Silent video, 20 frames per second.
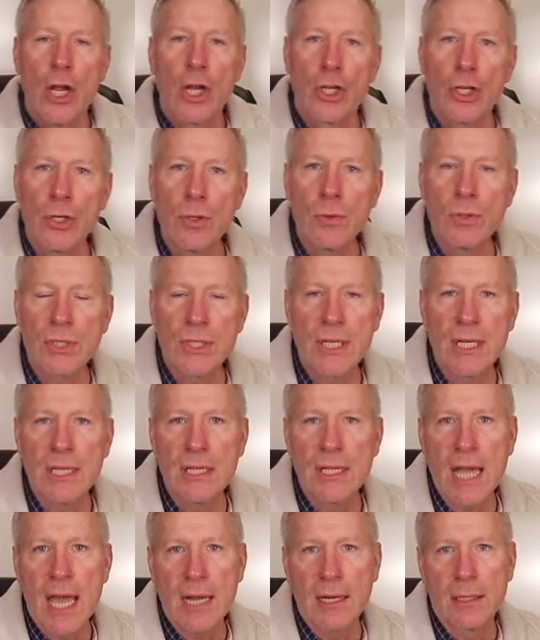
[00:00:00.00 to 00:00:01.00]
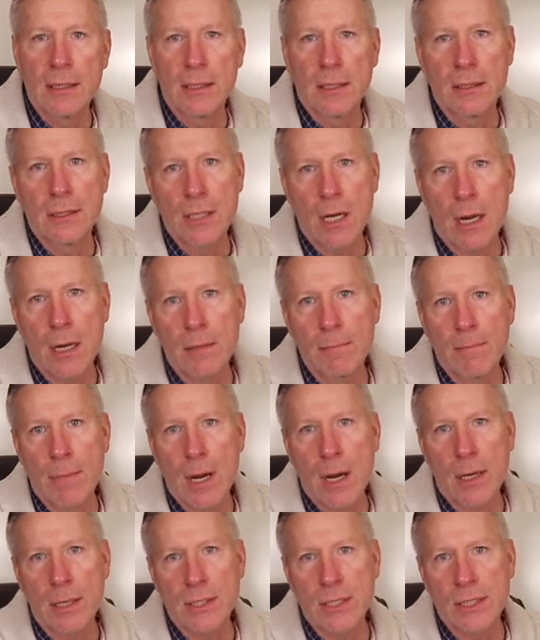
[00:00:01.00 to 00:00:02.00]
You see that in the
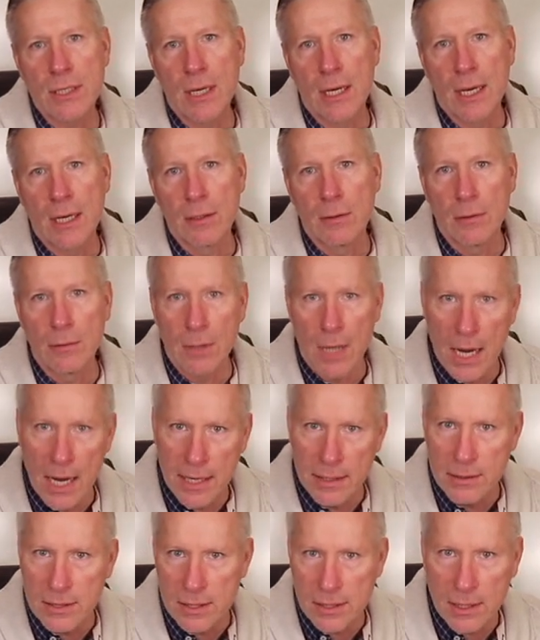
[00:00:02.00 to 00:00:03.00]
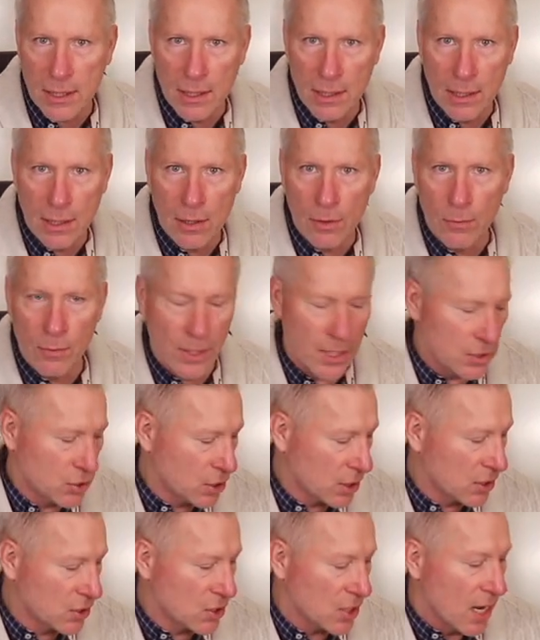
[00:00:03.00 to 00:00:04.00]
Donbass and Luhansk uh,
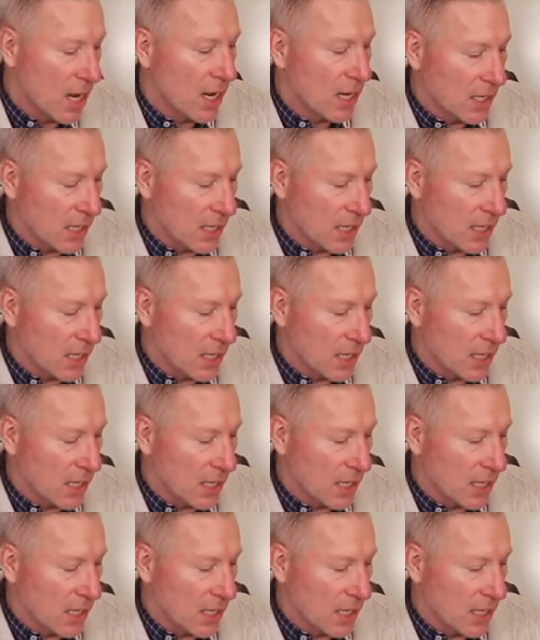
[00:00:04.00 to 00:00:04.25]
regions.